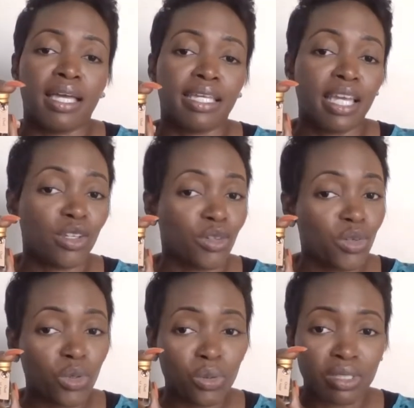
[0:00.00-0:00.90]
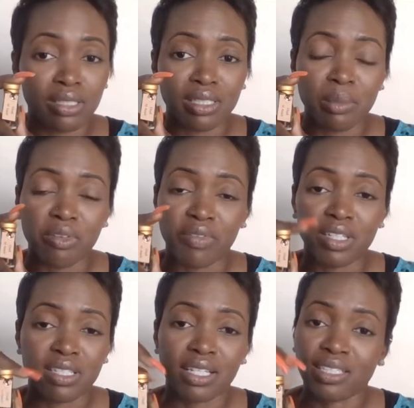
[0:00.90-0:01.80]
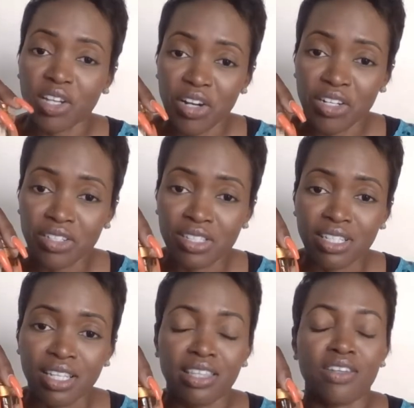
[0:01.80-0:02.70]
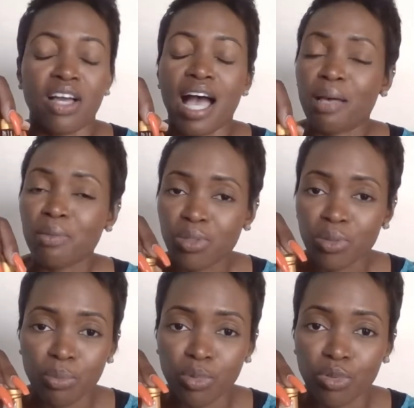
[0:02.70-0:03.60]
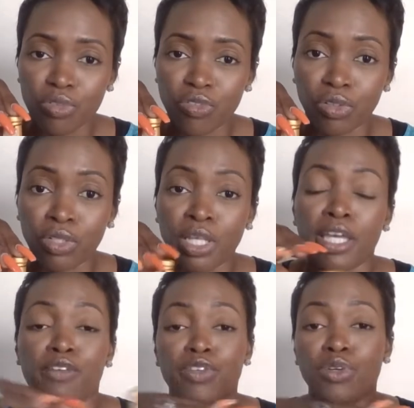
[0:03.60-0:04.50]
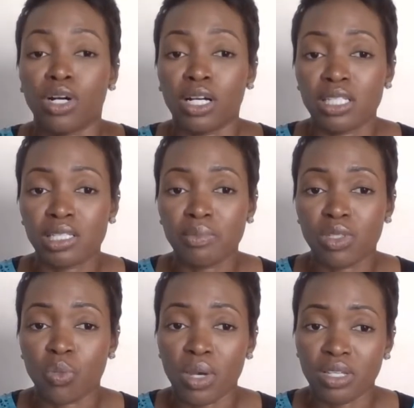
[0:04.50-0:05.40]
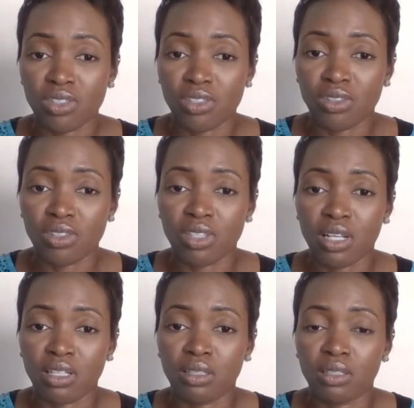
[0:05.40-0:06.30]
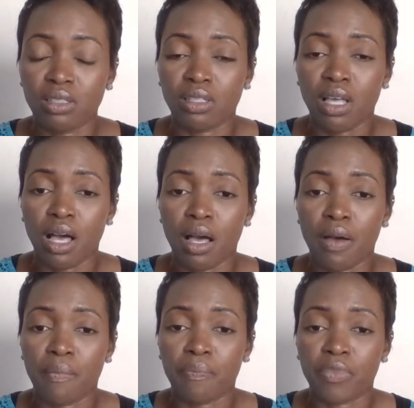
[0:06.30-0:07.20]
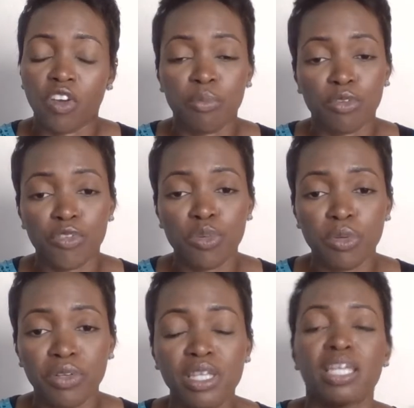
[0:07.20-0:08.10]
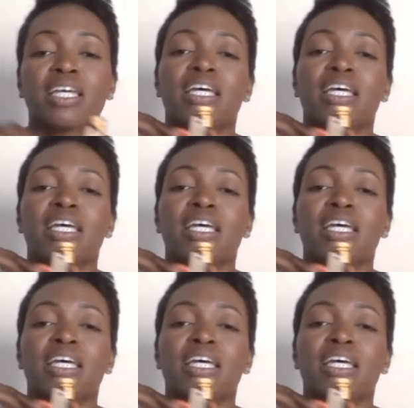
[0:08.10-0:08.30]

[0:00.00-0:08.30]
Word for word: Get your nose on some of his attars. They're absolutely beautiful. If you're accustomed to the Western style um, of perfumery,